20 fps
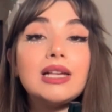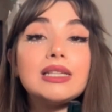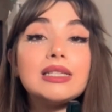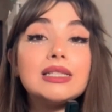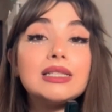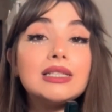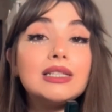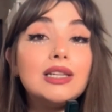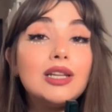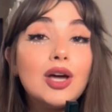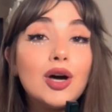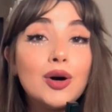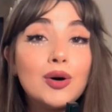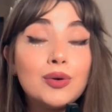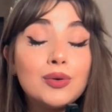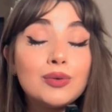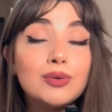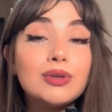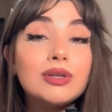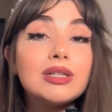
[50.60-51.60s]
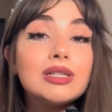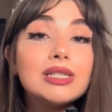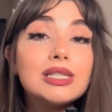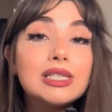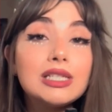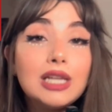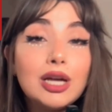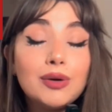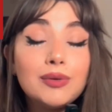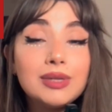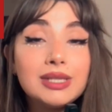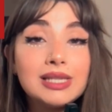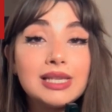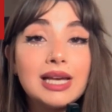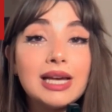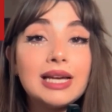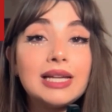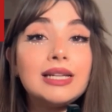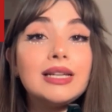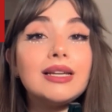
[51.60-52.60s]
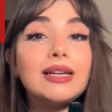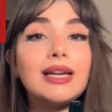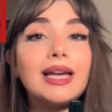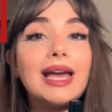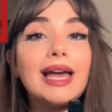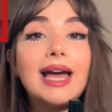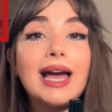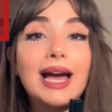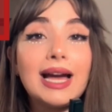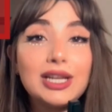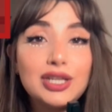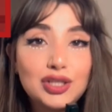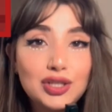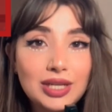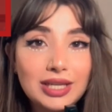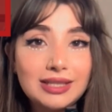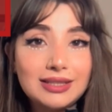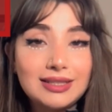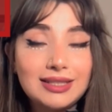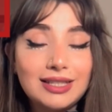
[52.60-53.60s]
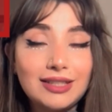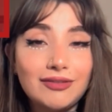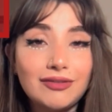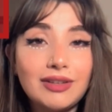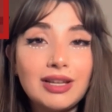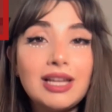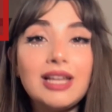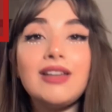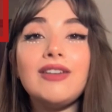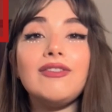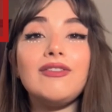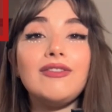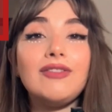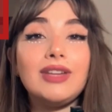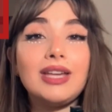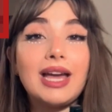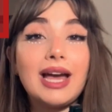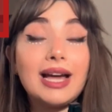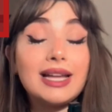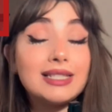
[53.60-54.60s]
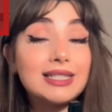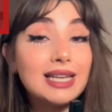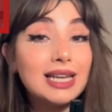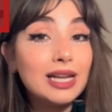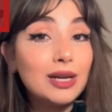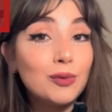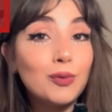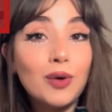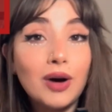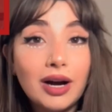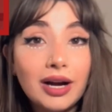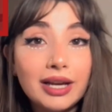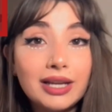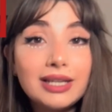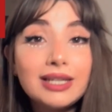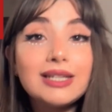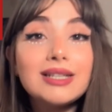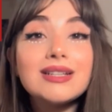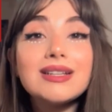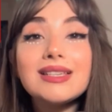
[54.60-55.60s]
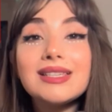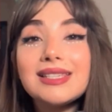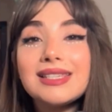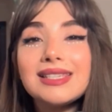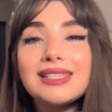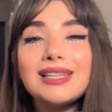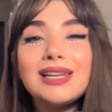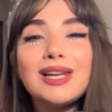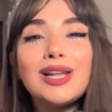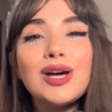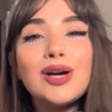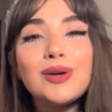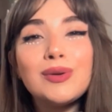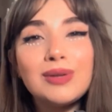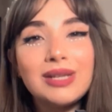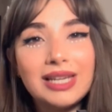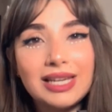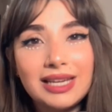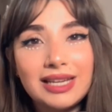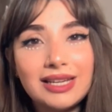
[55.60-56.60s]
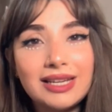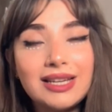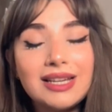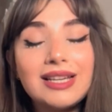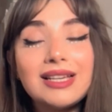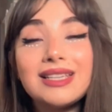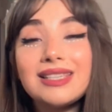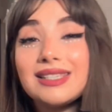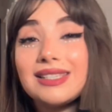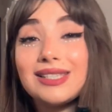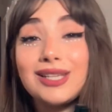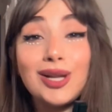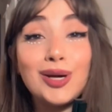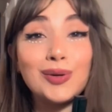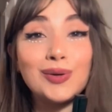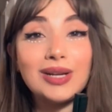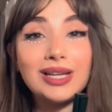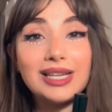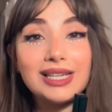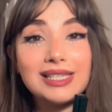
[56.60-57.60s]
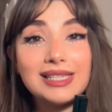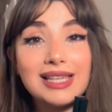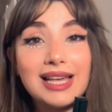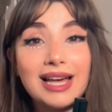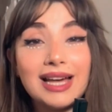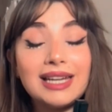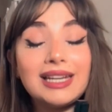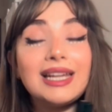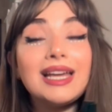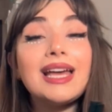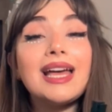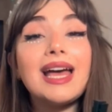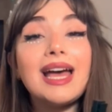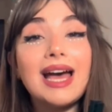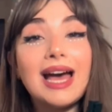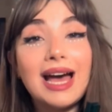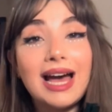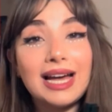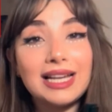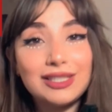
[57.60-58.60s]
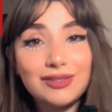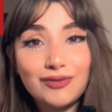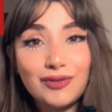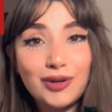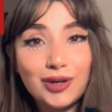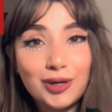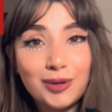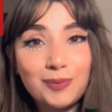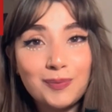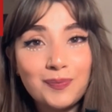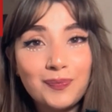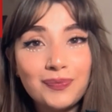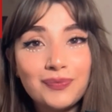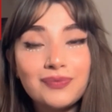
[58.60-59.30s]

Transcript: Slow. Slow is an adjective. We add ly. Slowly. Slowly is an adverb.